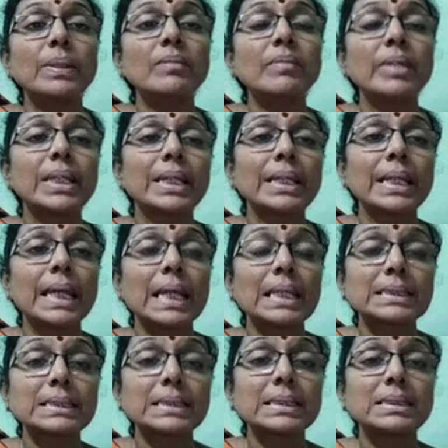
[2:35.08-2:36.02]
we can
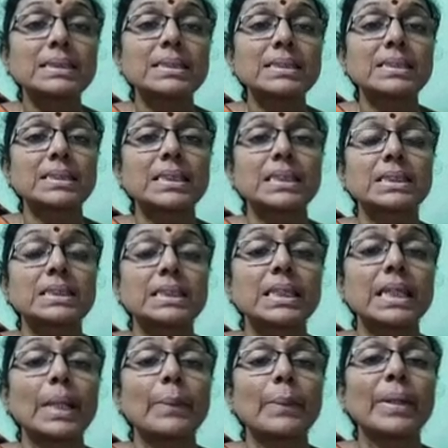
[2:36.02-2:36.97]
access the structure
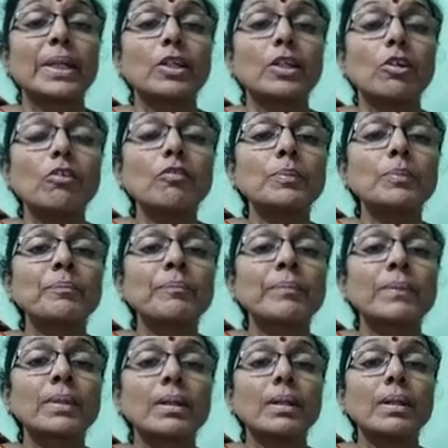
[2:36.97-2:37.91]
element of
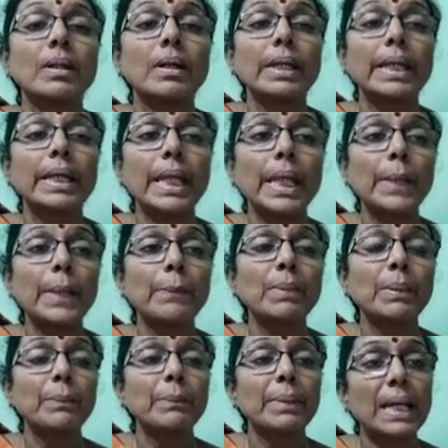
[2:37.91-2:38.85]
name,
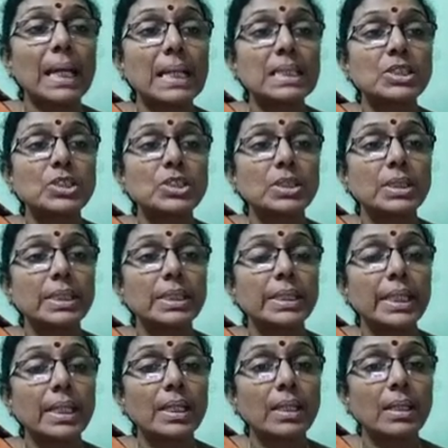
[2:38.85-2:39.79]
branch
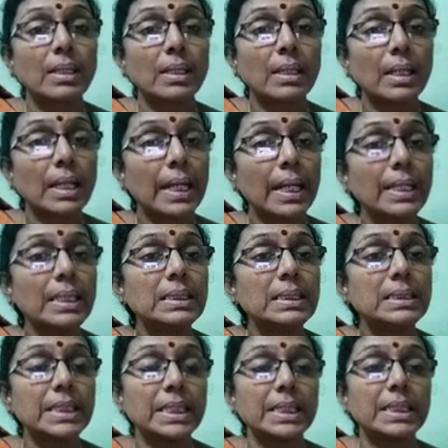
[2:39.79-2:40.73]
and
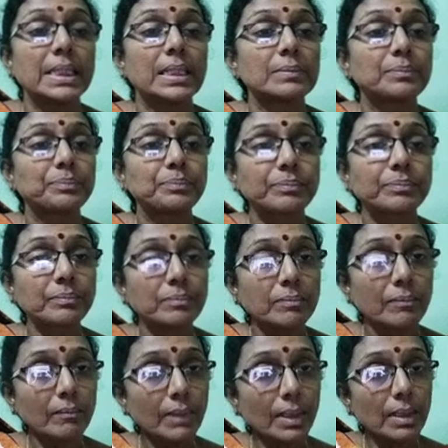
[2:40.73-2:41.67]
gender.
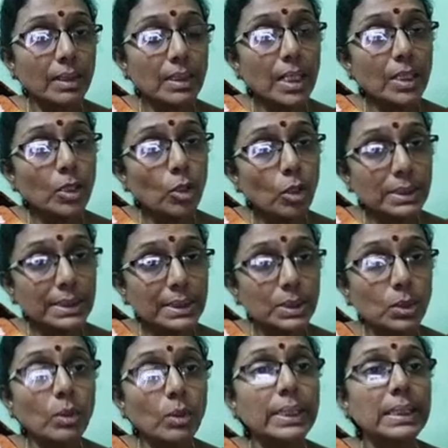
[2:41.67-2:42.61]
And also
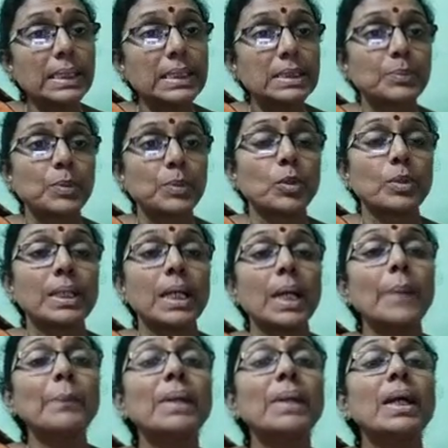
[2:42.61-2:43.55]
in this program
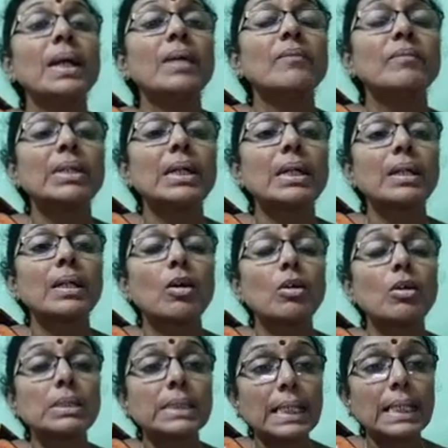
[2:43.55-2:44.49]
we are all
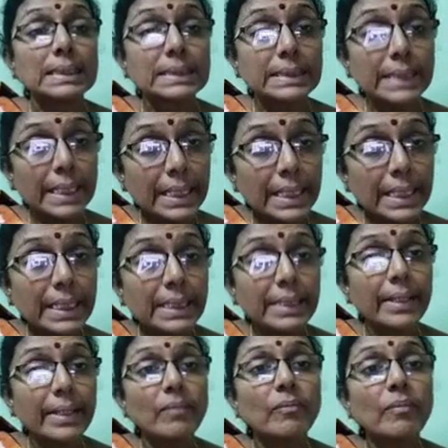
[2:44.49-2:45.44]
assigning the
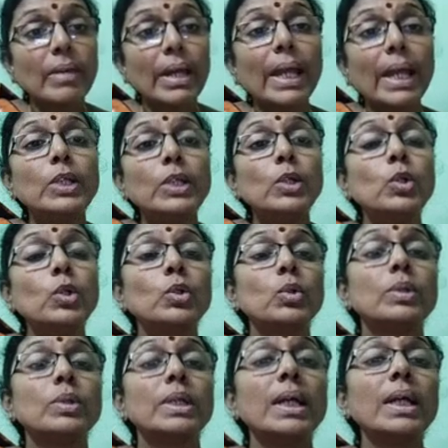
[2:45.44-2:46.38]
value to
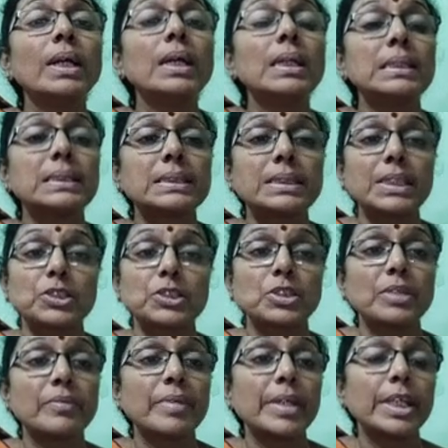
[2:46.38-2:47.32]
the structure
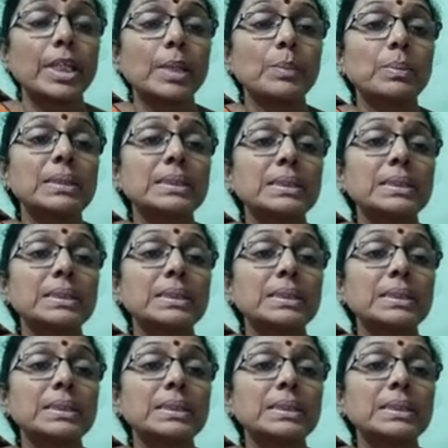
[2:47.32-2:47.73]
variables.